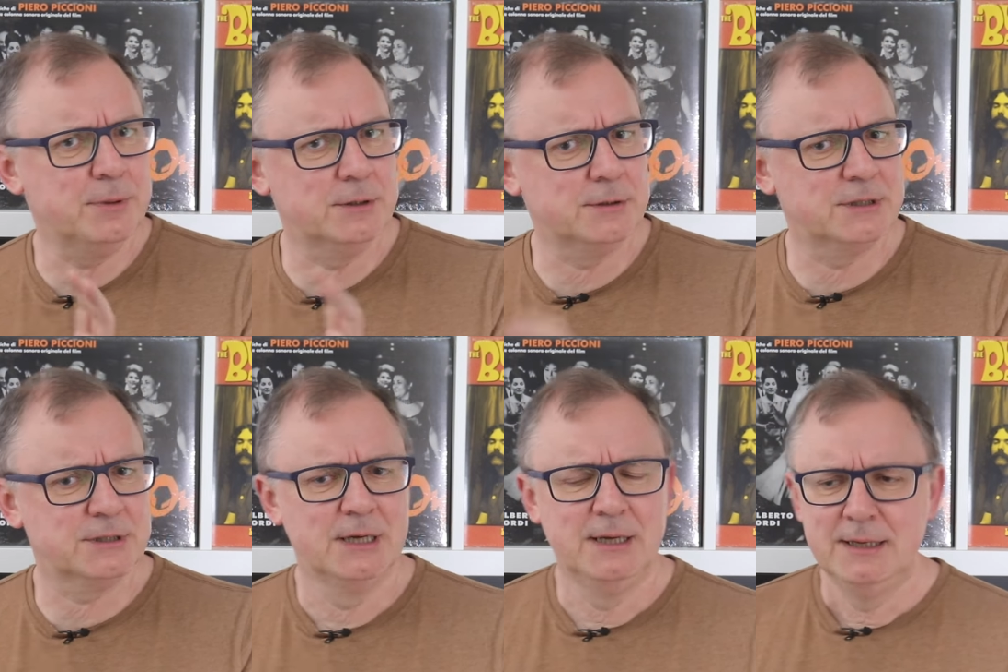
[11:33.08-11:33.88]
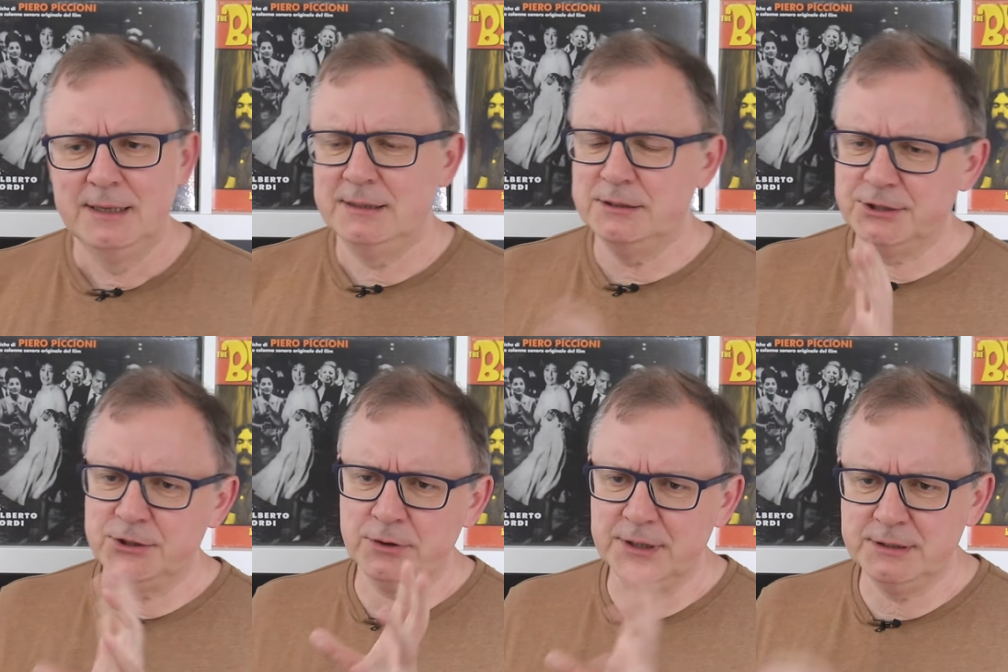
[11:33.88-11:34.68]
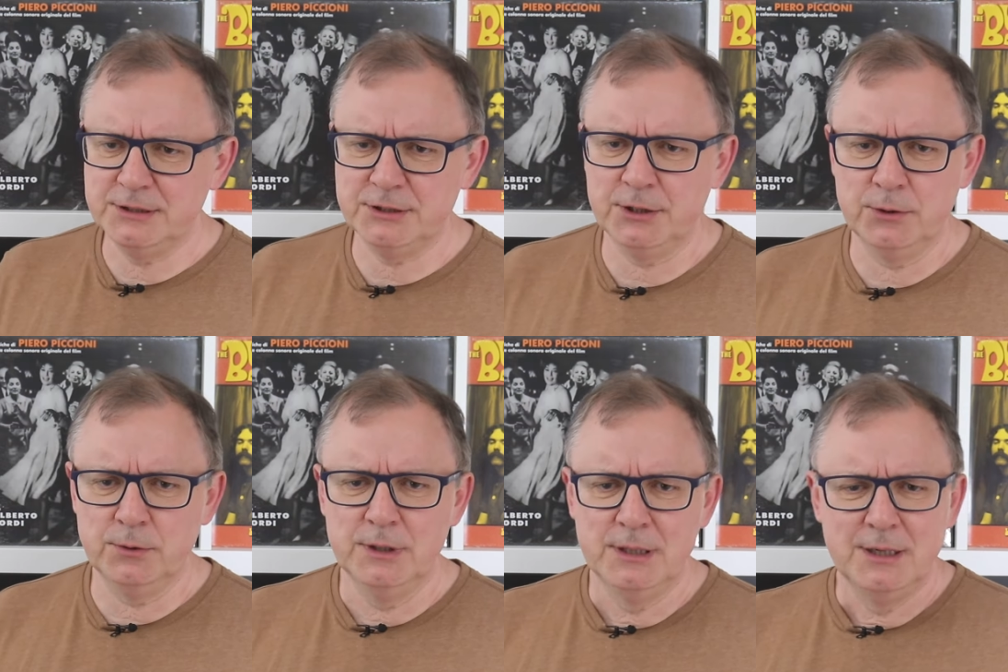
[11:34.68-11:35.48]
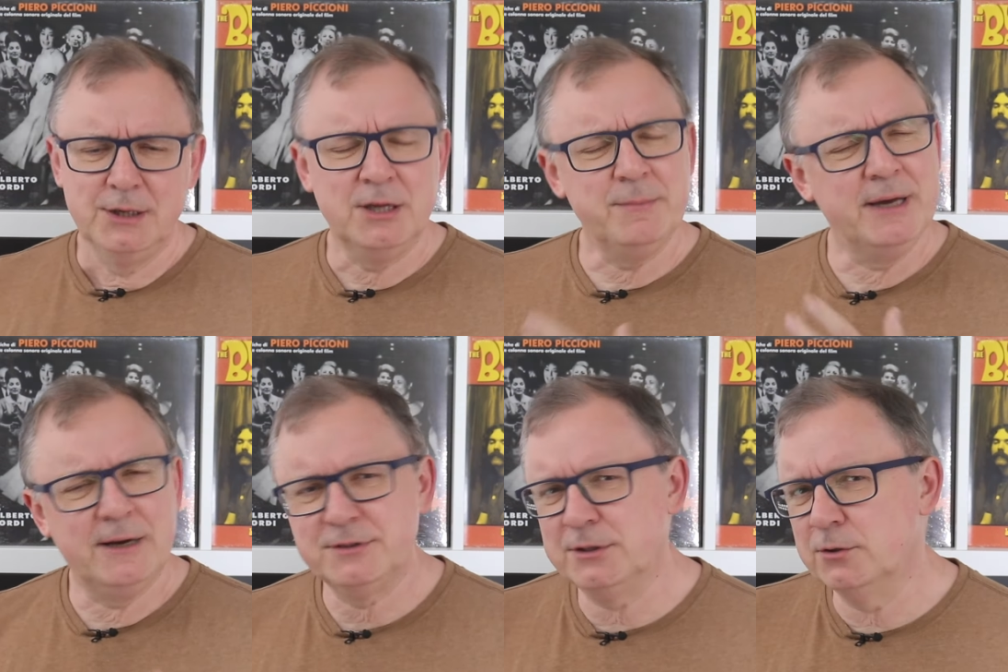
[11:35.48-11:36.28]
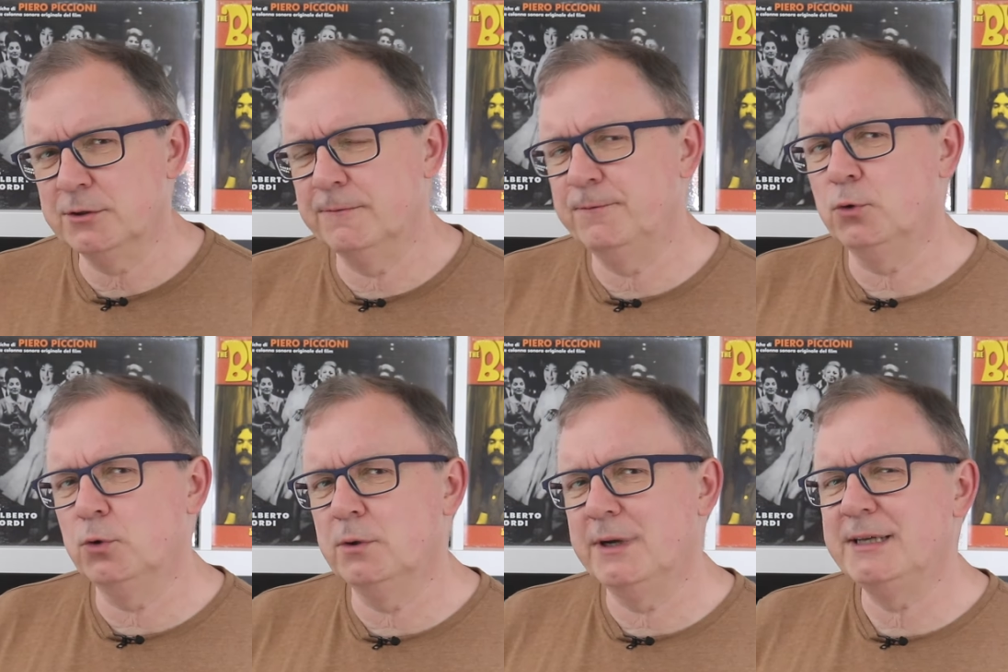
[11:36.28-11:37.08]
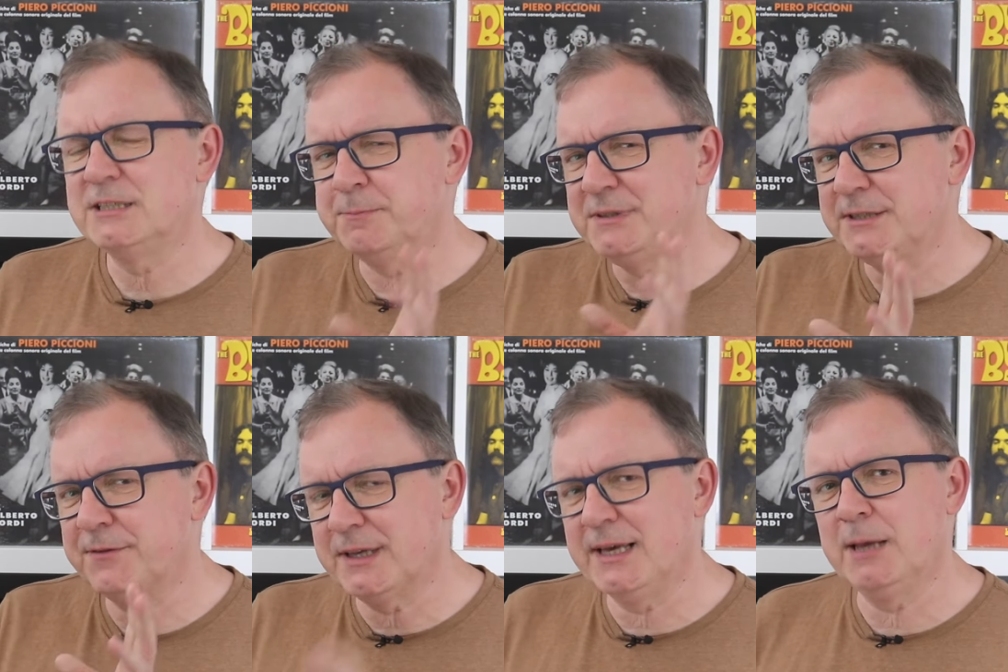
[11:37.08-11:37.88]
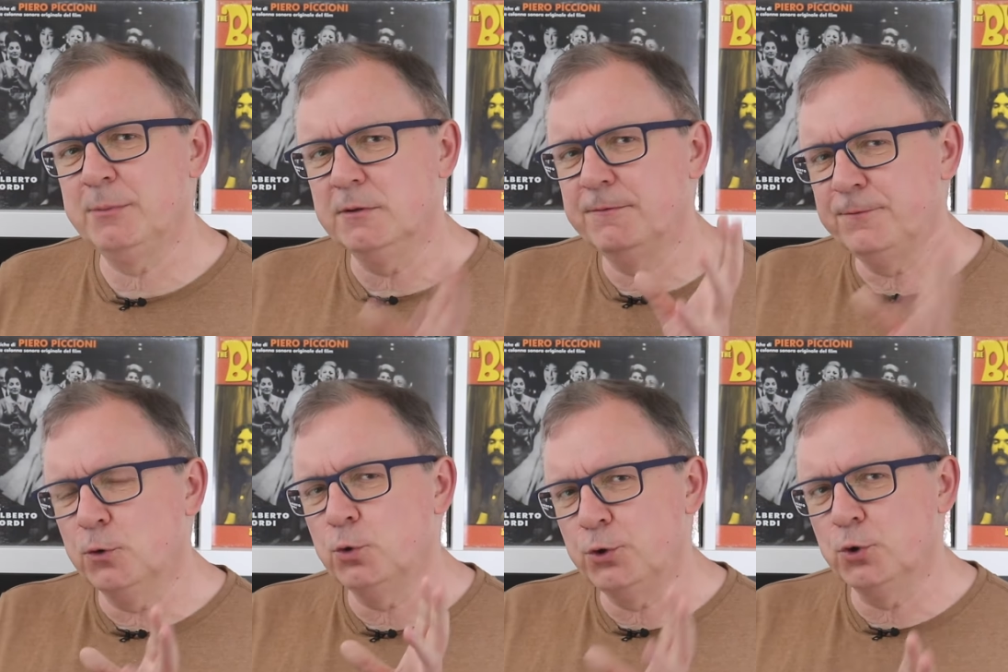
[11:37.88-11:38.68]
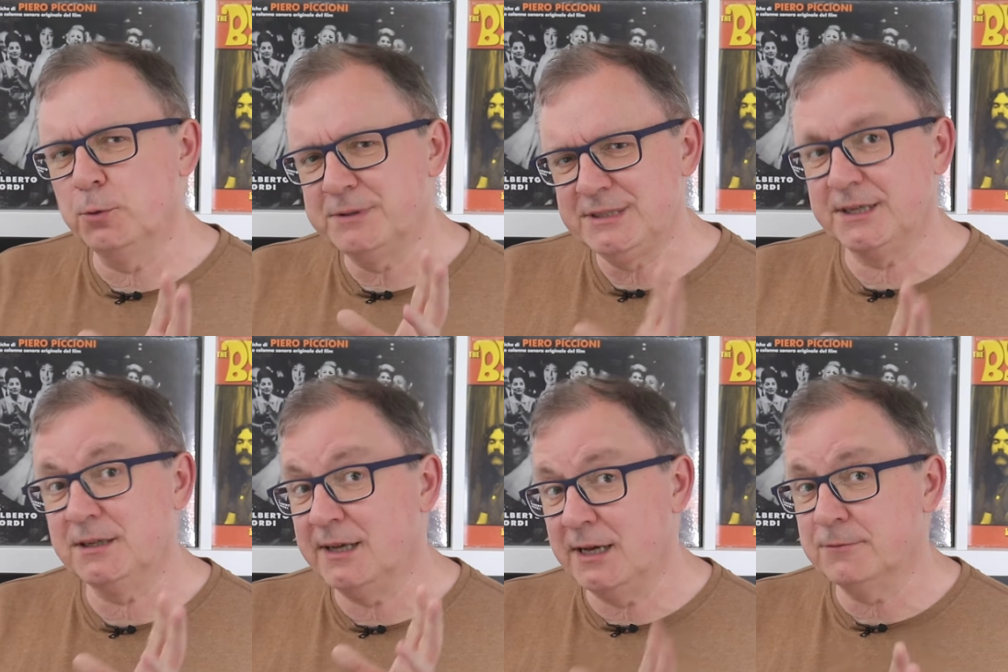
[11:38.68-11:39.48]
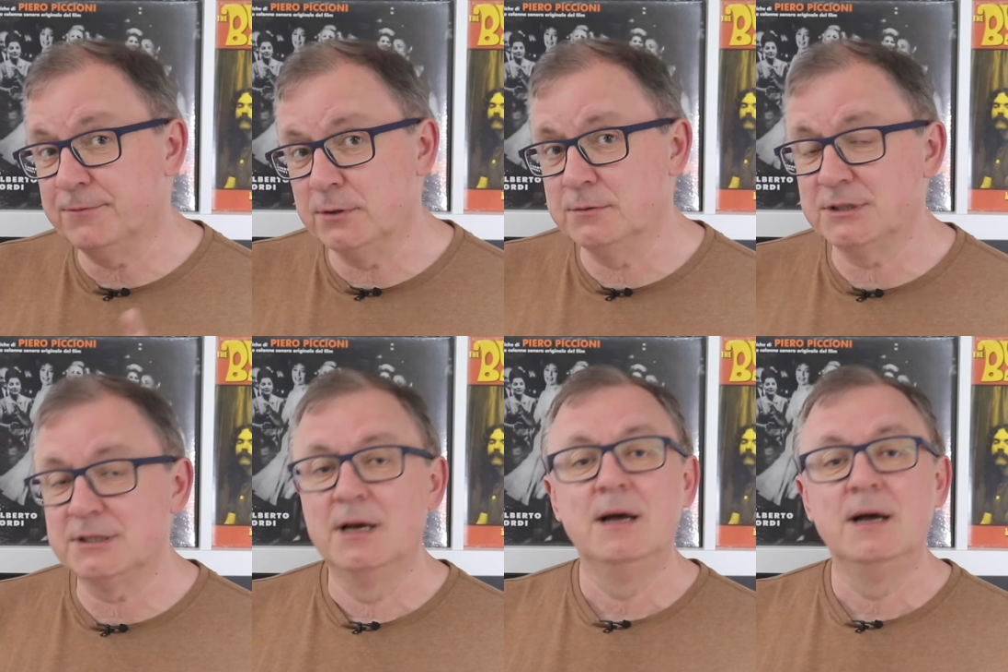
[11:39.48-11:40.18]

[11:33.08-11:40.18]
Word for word: plugs and sockets, so you may have to look for a specific cable for your particular headphones.